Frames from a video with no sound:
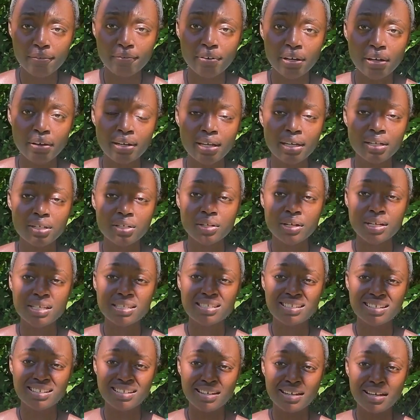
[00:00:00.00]
a very
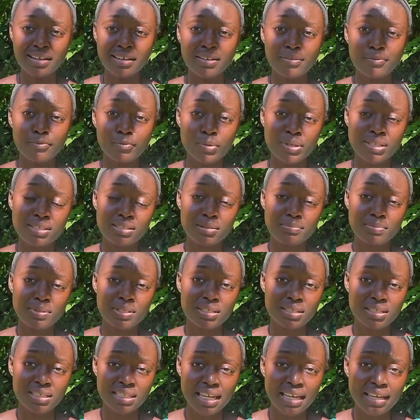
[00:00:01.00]
interesting nugget of wisdom
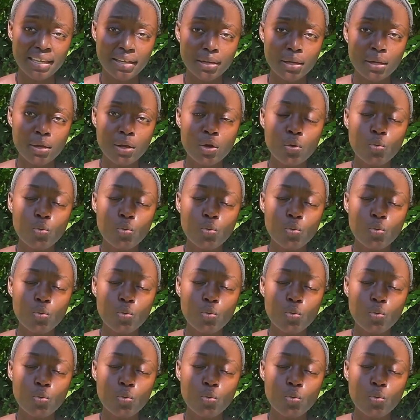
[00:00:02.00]
to take